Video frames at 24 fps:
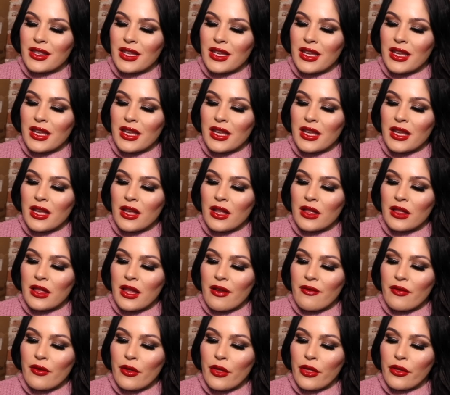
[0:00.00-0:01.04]
the
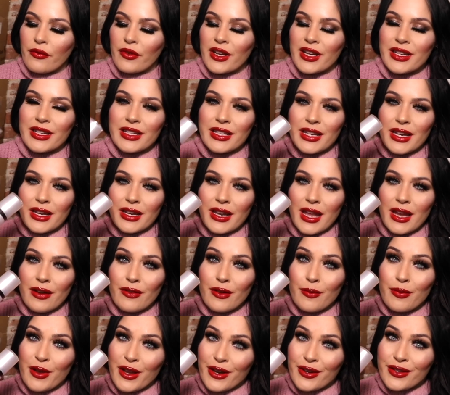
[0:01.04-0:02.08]
level 3 DNA
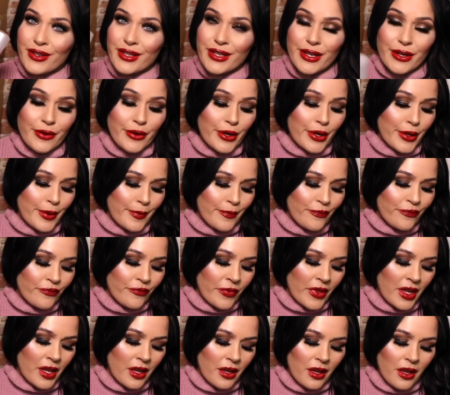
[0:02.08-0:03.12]
repair serum,
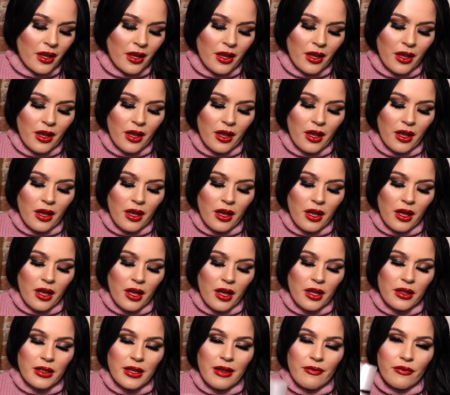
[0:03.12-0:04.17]

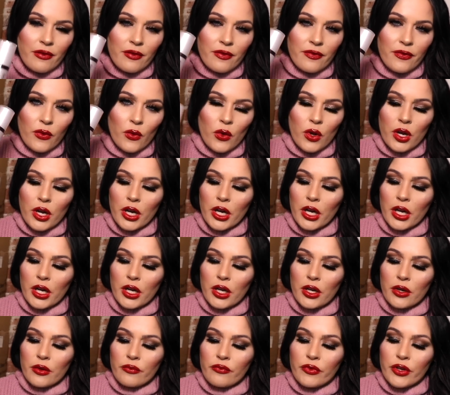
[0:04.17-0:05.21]
uh, level
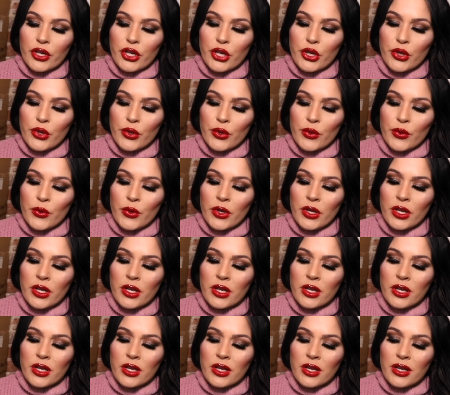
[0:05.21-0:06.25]
4 renew,
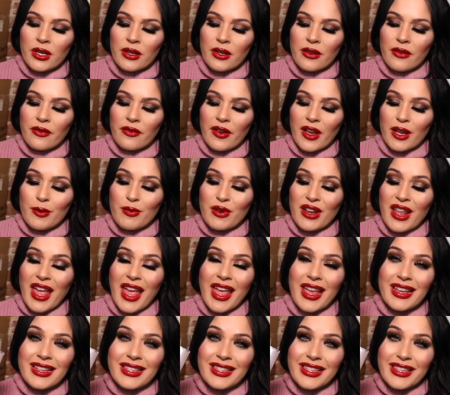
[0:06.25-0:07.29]
vitamin
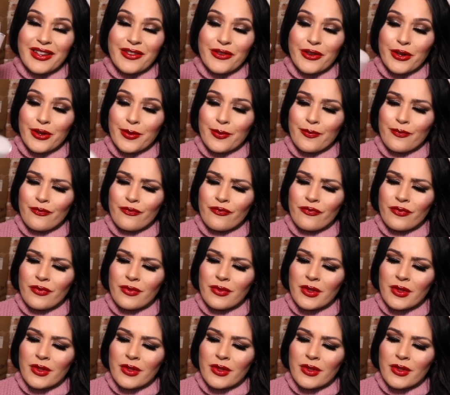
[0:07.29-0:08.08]
A serum.